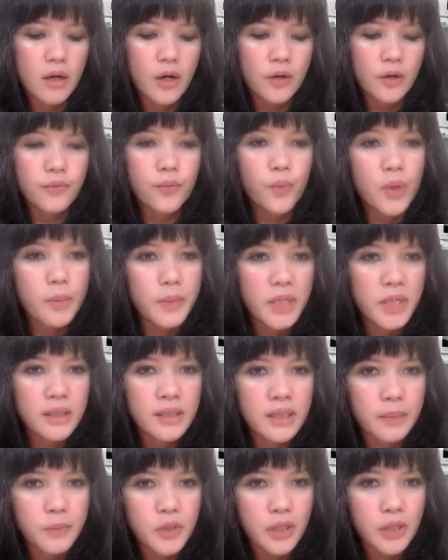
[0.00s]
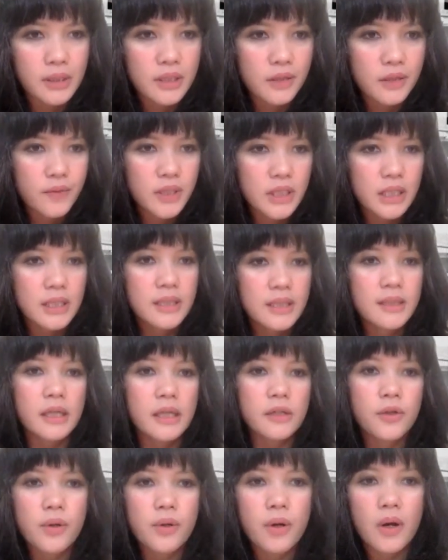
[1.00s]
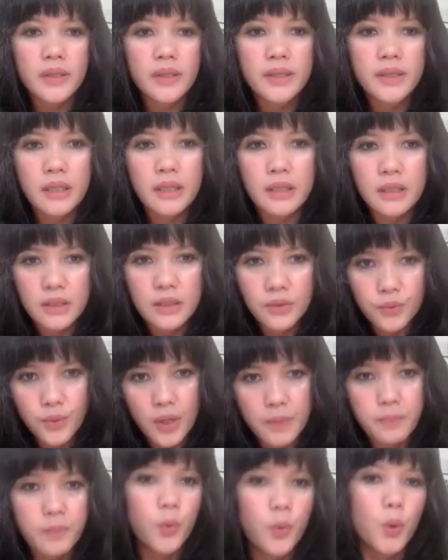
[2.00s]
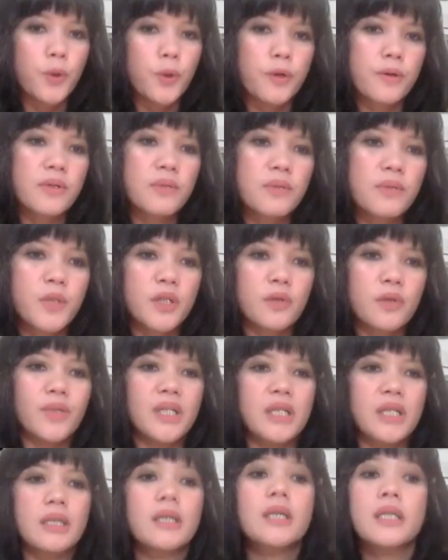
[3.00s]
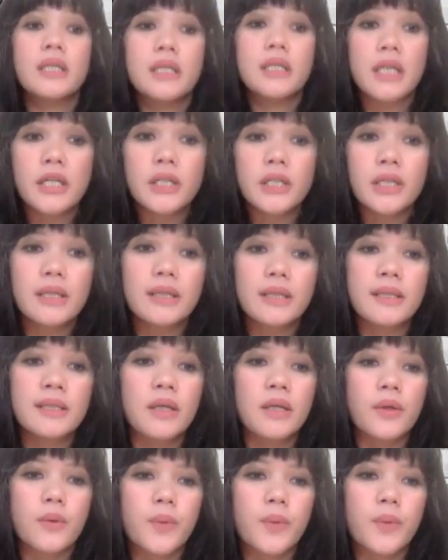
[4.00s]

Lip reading: of women's subjectivities that cross and disrupt borders between nations,